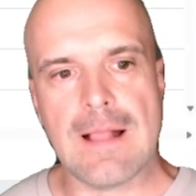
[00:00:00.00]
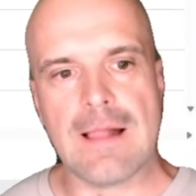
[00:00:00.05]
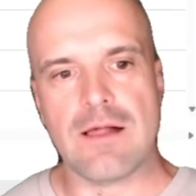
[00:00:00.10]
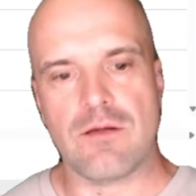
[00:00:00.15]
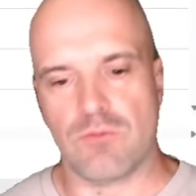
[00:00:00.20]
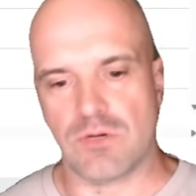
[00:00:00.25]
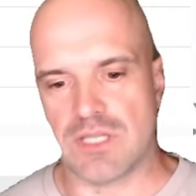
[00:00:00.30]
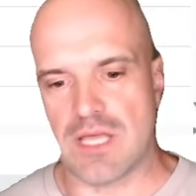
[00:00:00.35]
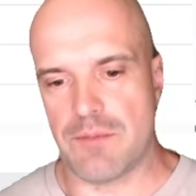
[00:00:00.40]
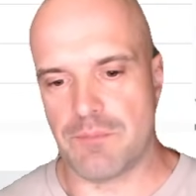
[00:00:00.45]

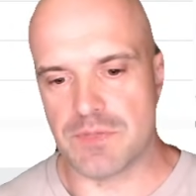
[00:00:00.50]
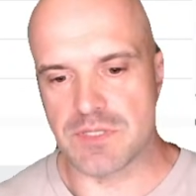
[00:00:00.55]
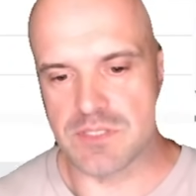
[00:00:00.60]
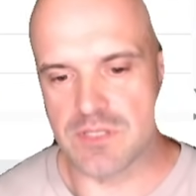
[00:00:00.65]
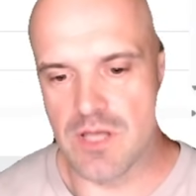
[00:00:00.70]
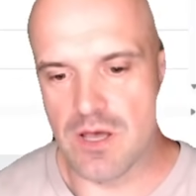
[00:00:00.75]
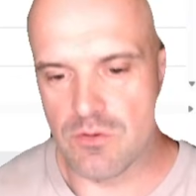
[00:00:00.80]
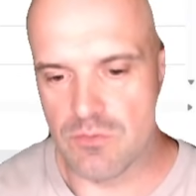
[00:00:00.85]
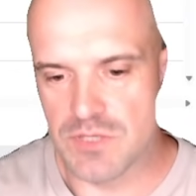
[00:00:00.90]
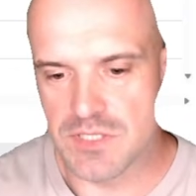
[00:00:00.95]
What
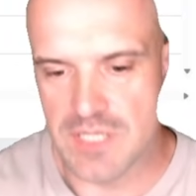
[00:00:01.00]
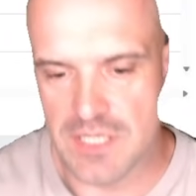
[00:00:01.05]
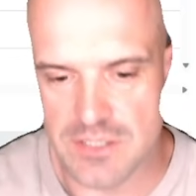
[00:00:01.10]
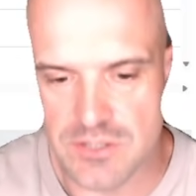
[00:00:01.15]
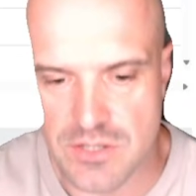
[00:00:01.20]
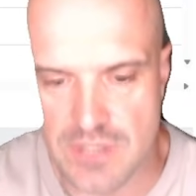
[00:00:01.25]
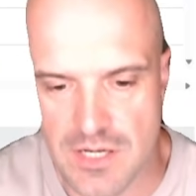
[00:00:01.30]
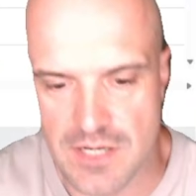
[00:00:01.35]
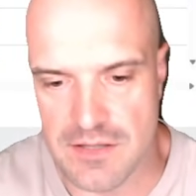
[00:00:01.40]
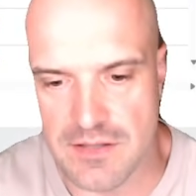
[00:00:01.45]
happens now is
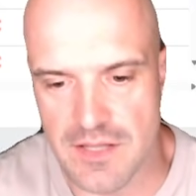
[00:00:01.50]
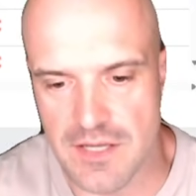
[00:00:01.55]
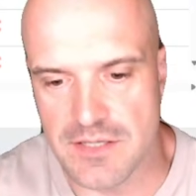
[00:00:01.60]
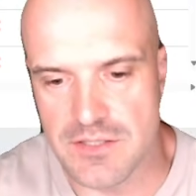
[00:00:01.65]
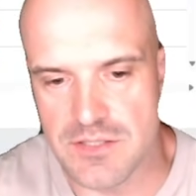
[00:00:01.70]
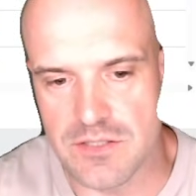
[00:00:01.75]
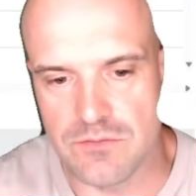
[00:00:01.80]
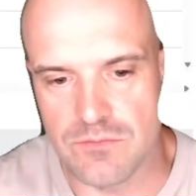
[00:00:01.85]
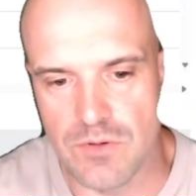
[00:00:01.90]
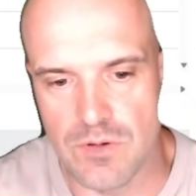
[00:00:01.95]
actually the
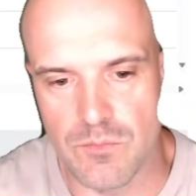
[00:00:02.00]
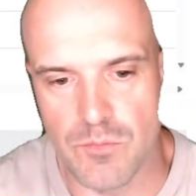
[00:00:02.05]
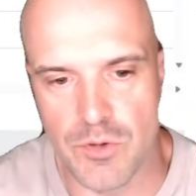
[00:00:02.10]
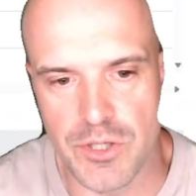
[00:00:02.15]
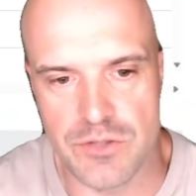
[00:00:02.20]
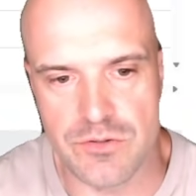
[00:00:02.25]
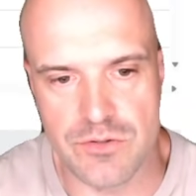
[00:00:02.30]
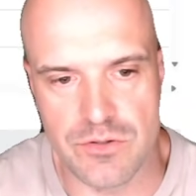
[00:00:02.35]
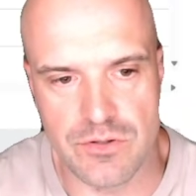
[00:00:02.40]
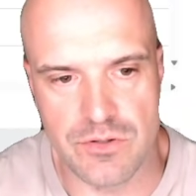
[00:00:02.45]
agent will
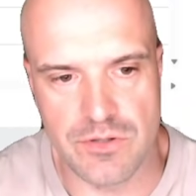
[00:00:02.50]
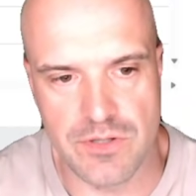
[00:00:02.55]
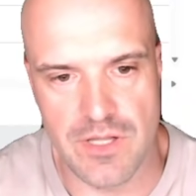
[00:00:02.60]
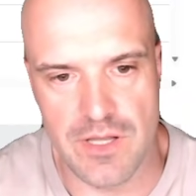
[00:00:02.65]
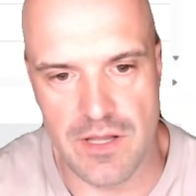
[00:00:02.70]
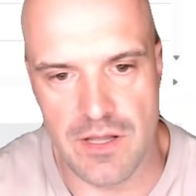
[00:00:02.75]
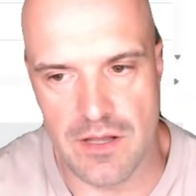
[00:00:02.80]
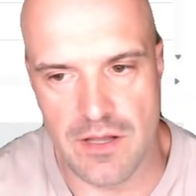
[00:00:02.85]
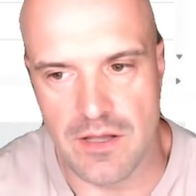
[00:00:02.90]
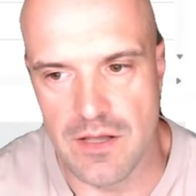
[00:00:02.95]
monitor
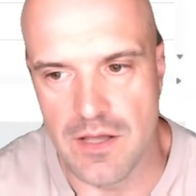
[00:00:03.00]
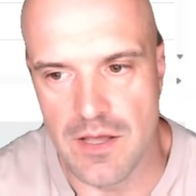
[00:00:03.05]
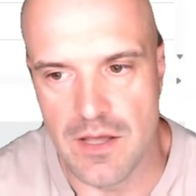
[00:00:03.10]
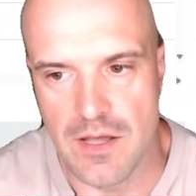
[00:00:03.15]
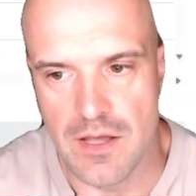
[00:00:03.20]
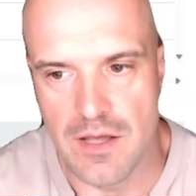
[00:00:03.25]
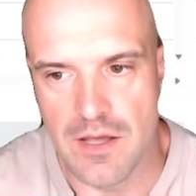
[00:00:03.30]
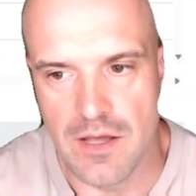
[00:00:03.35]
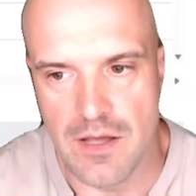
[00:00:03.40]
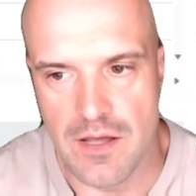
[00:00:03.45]
the
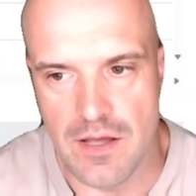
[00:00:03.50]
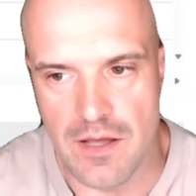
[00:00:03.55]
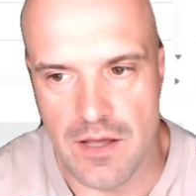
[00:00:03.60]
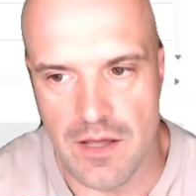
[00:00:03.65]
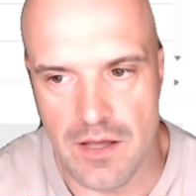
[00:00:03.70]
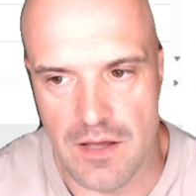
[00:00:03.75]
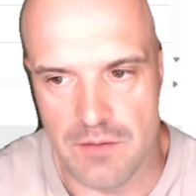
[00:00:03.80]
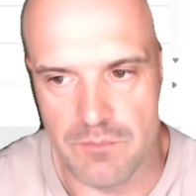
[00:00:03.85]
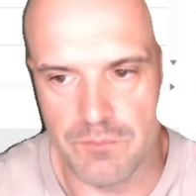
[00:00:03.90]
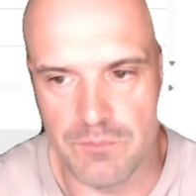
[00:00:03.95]

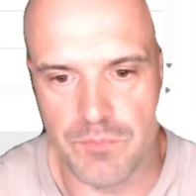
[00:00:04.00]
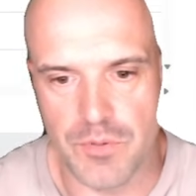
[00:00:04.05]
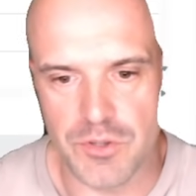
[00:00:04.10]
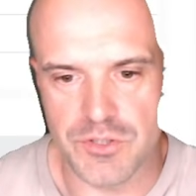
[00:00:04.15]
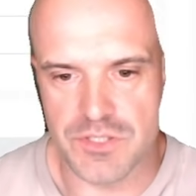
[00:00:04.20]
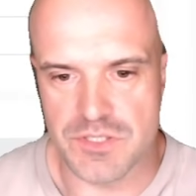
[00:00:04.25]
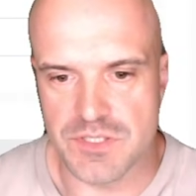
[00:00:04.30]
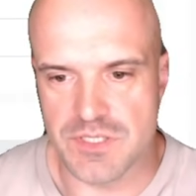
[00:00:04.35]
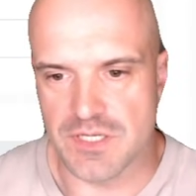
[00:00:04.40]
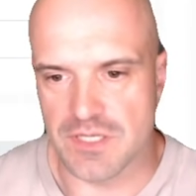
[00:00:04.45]

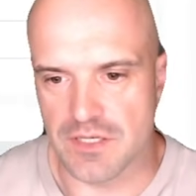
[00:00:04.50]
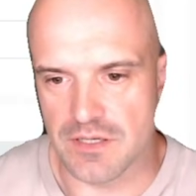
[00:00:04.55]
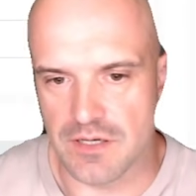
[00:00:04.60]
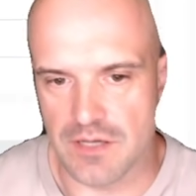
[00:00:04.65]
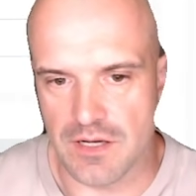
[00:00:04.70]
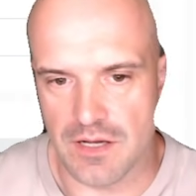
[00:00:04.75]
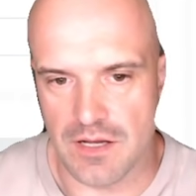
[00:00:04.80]
purchasing